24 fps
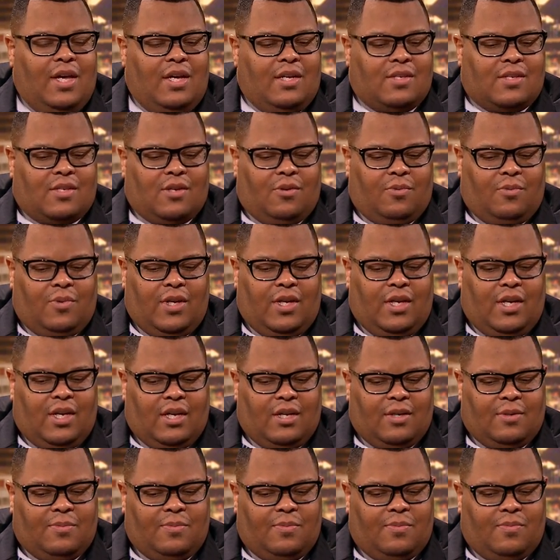So we
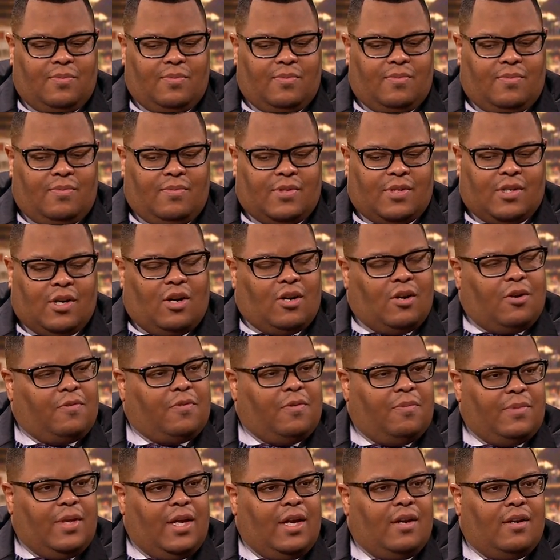started off
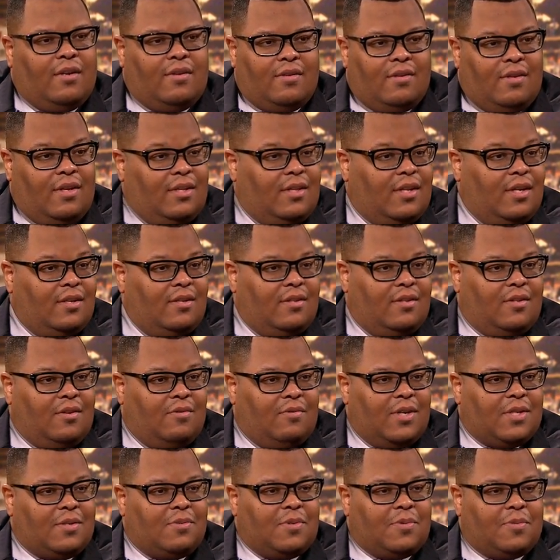from there, and then the
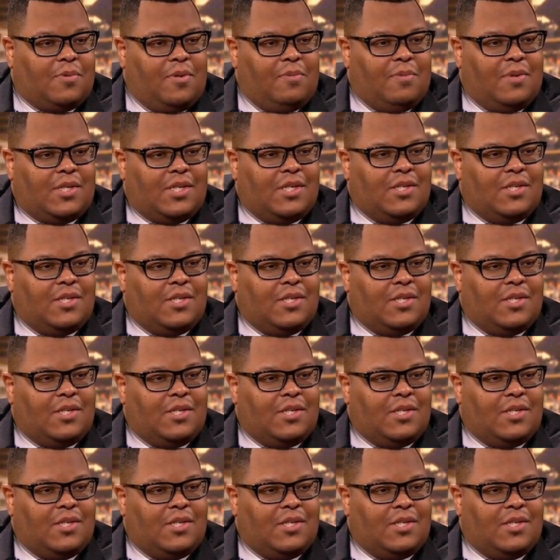rest was pretty much